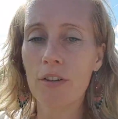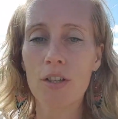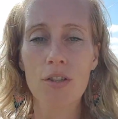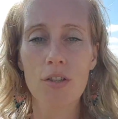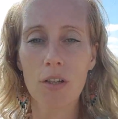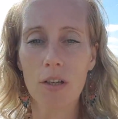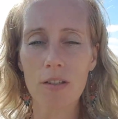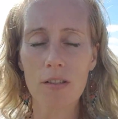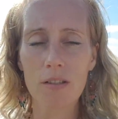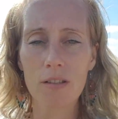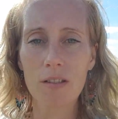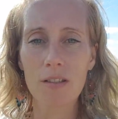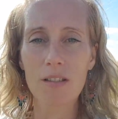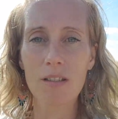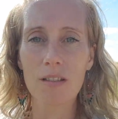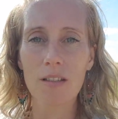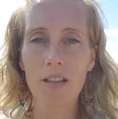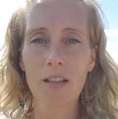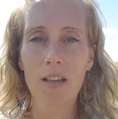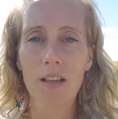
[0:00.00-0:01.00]

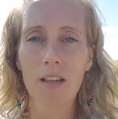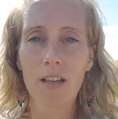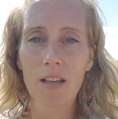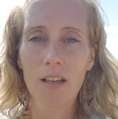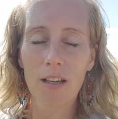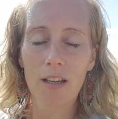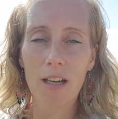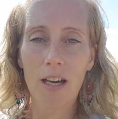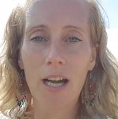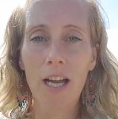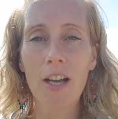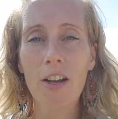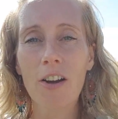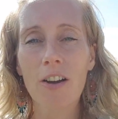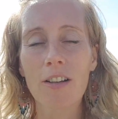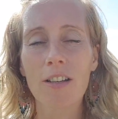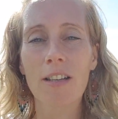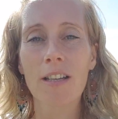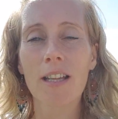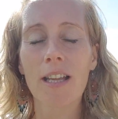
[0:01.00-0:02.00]
justice, I
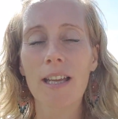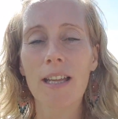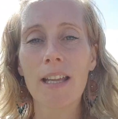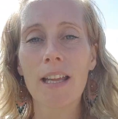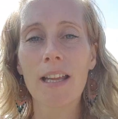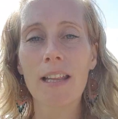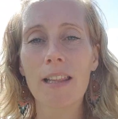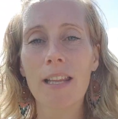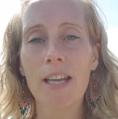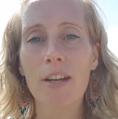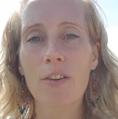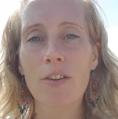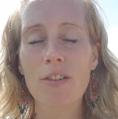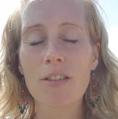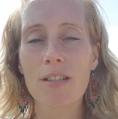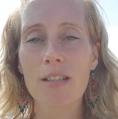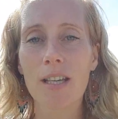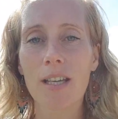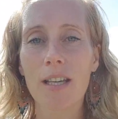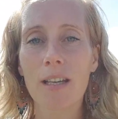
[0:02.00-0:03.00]
got a letter
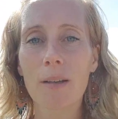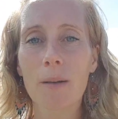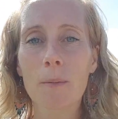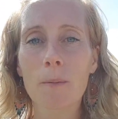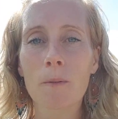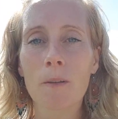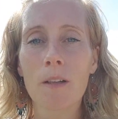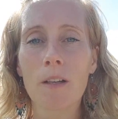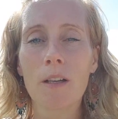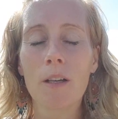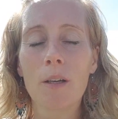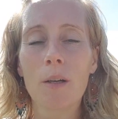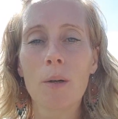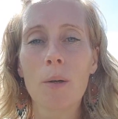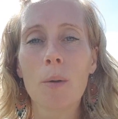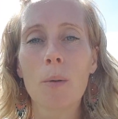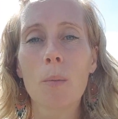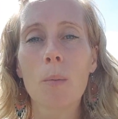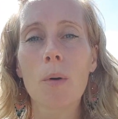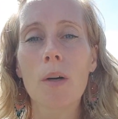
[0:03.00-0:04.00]
saying,
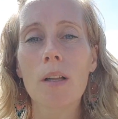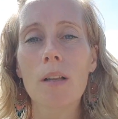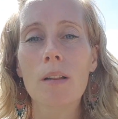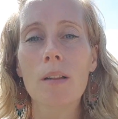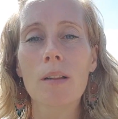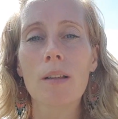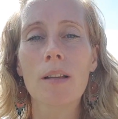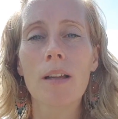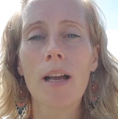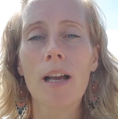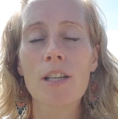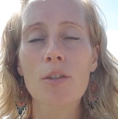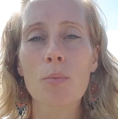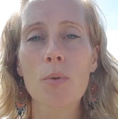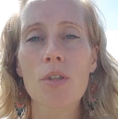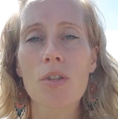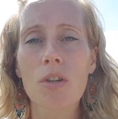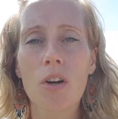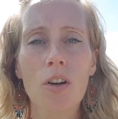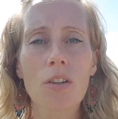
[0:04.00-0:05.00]
well, as
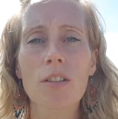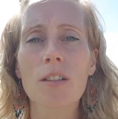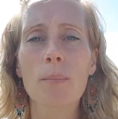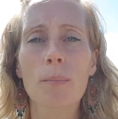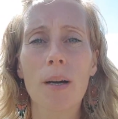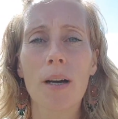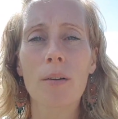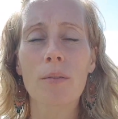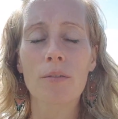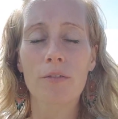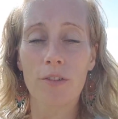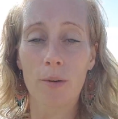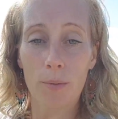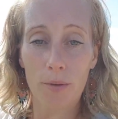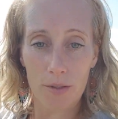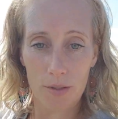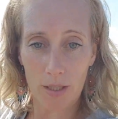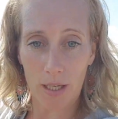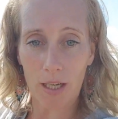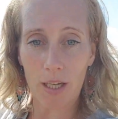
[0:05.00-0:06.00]
we talked about from
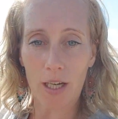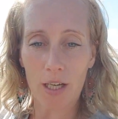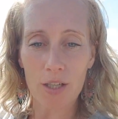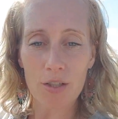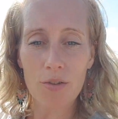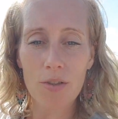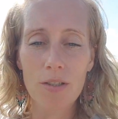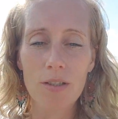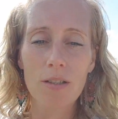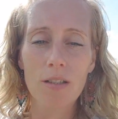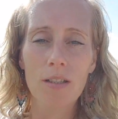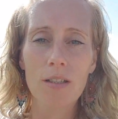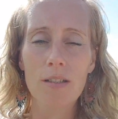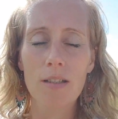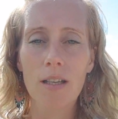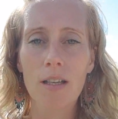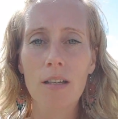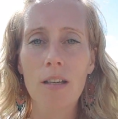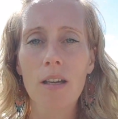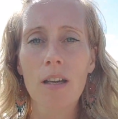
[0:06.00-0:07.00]
the psychiatrist, it
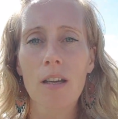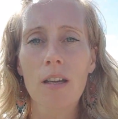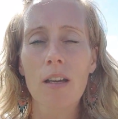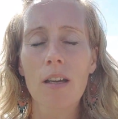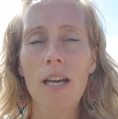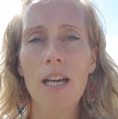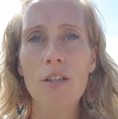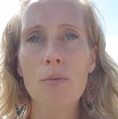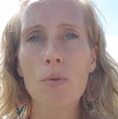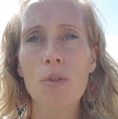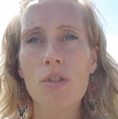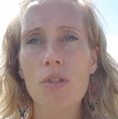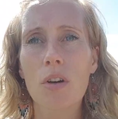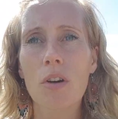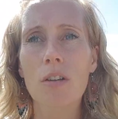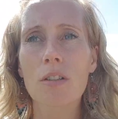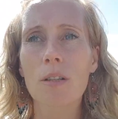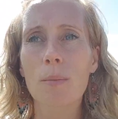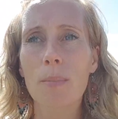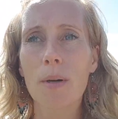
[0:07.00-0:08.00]
said, "As we
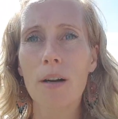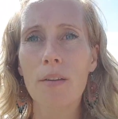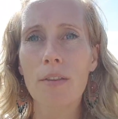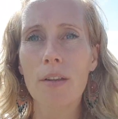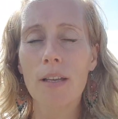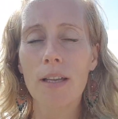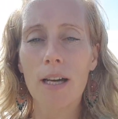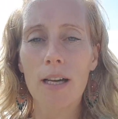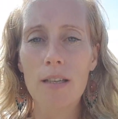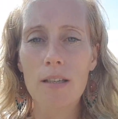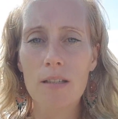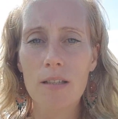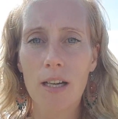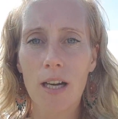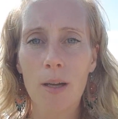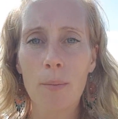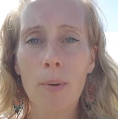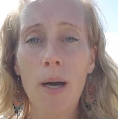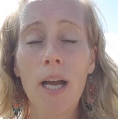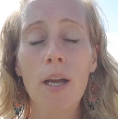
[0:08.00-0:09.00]
talked about the last
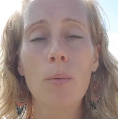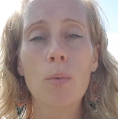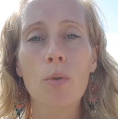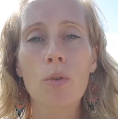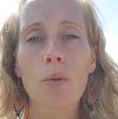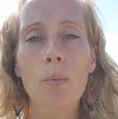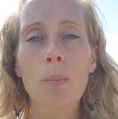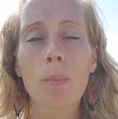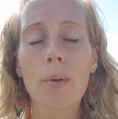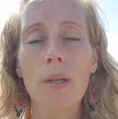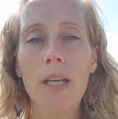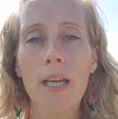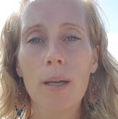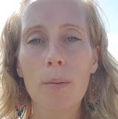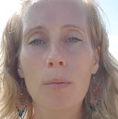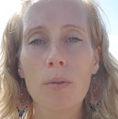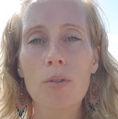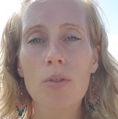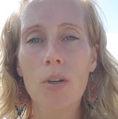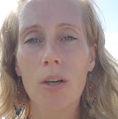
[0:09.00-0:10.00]
time, I wouldn't be
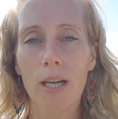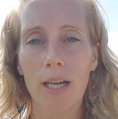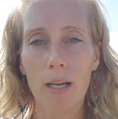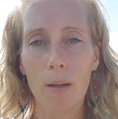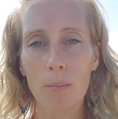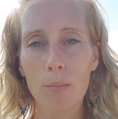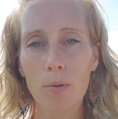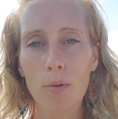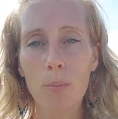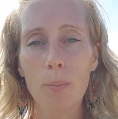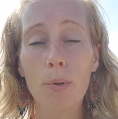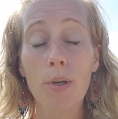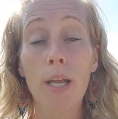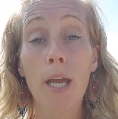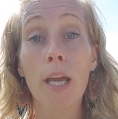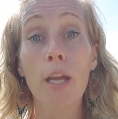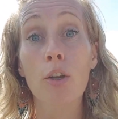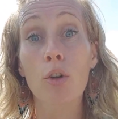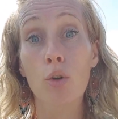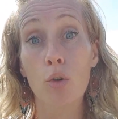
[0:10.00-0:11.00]
able to help you, but
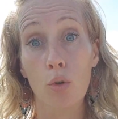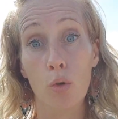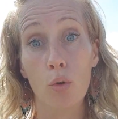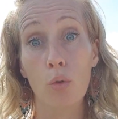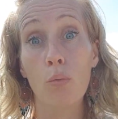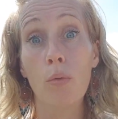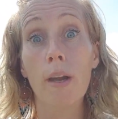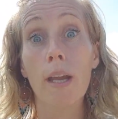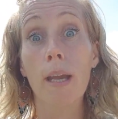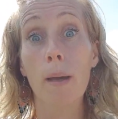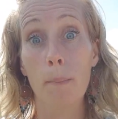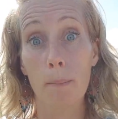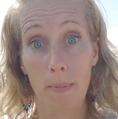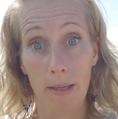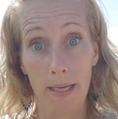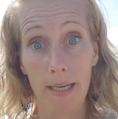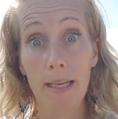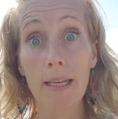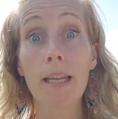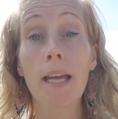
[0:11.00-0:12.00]
I do
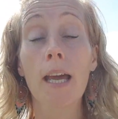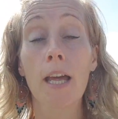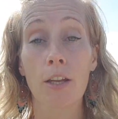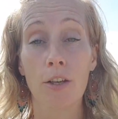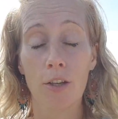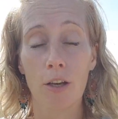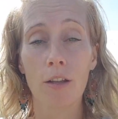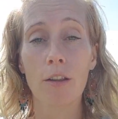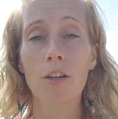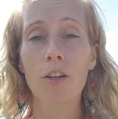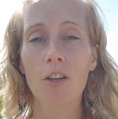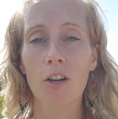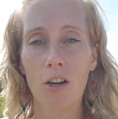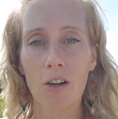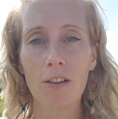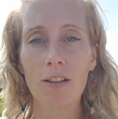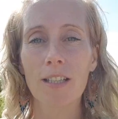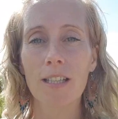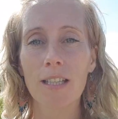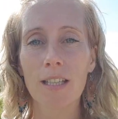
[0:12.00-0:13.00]
recommend another
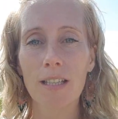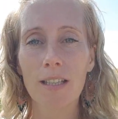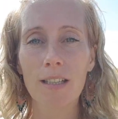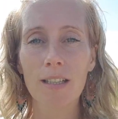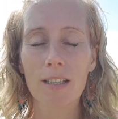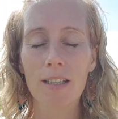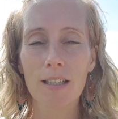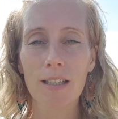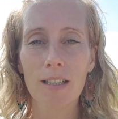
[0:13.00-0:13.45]
colleague."